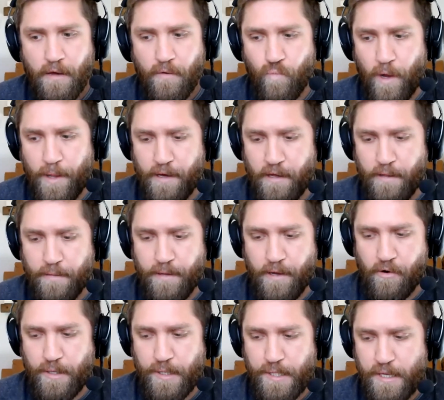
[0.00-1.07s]
whether
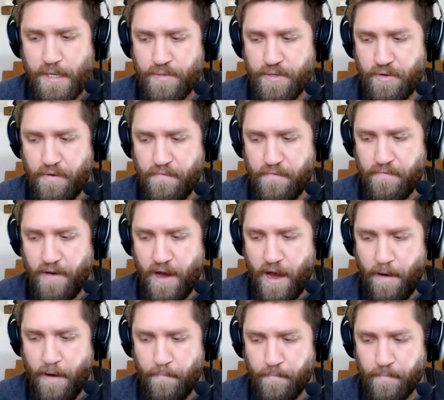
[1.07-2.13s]
there is some sort of
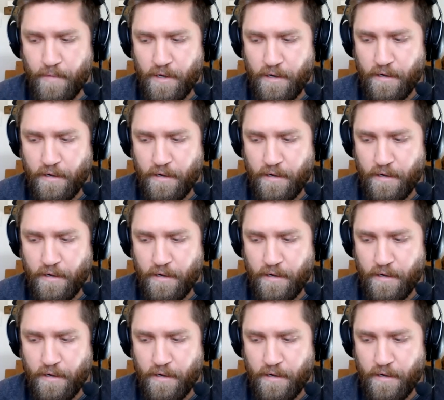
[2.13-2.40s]
um,